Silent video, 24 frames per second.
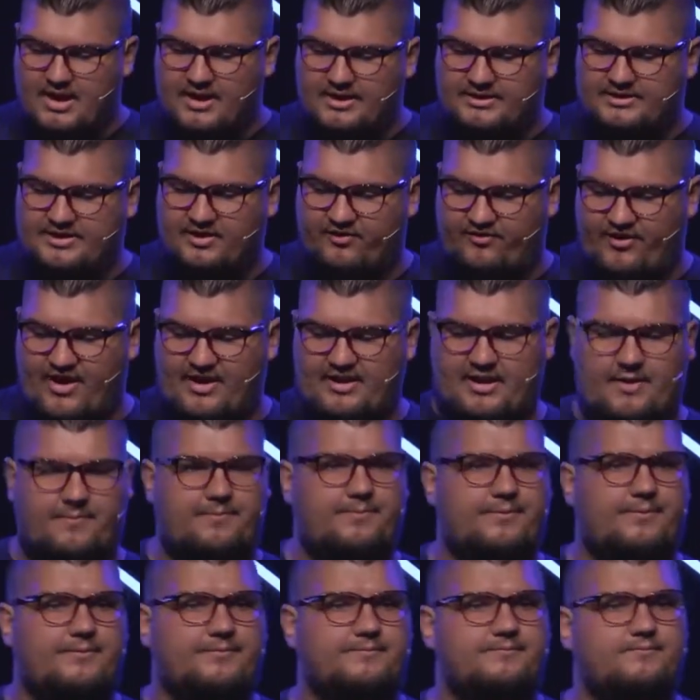develop
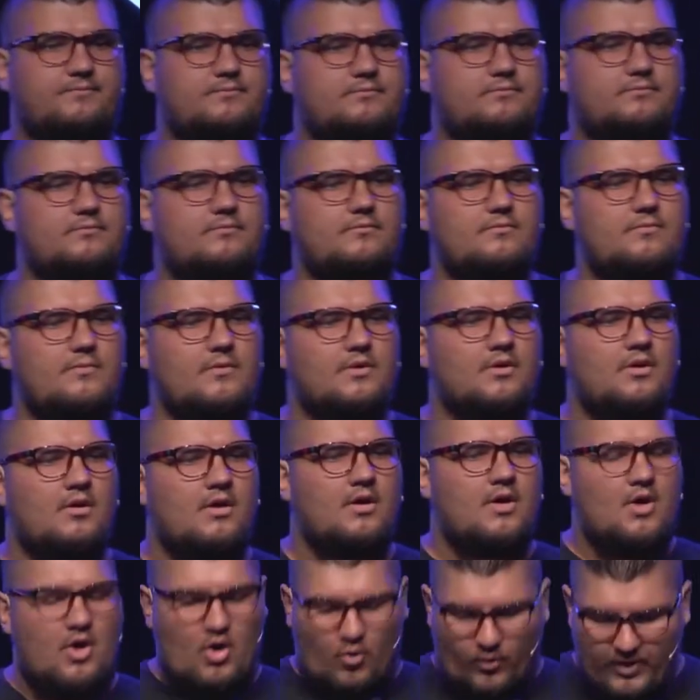
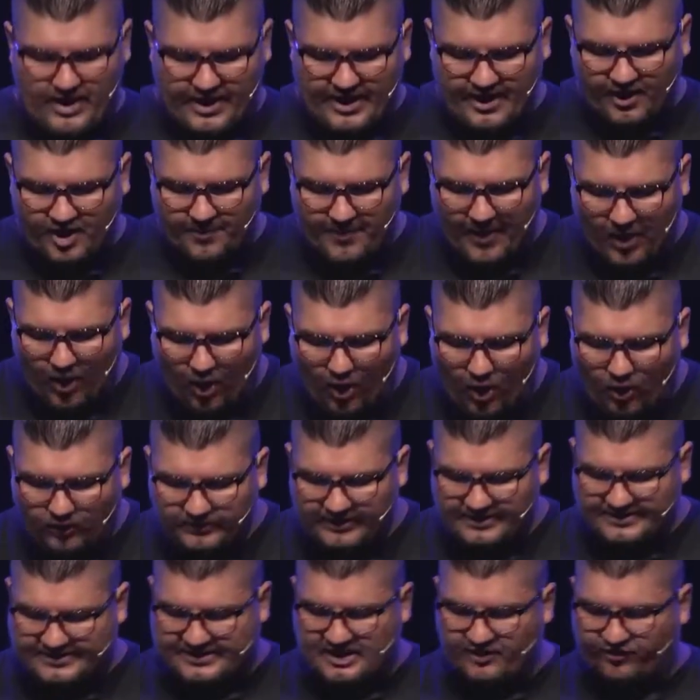we hear about all
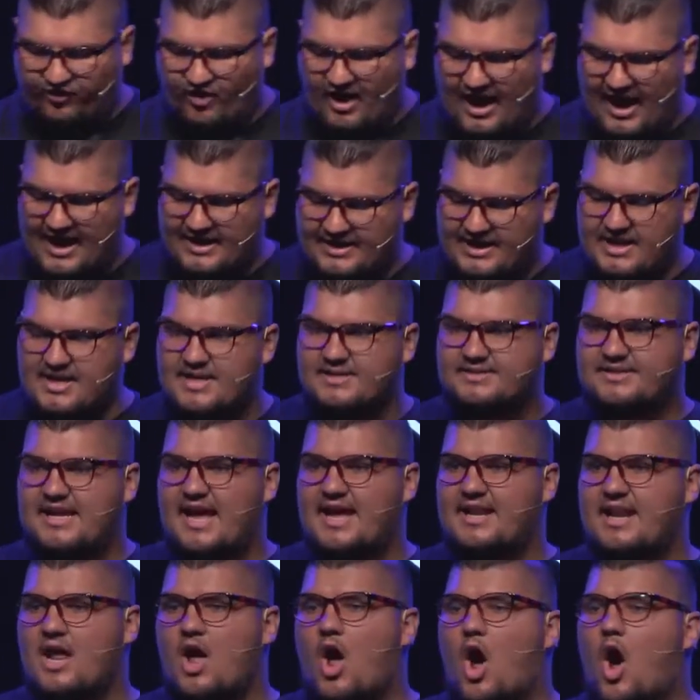these different ideas, and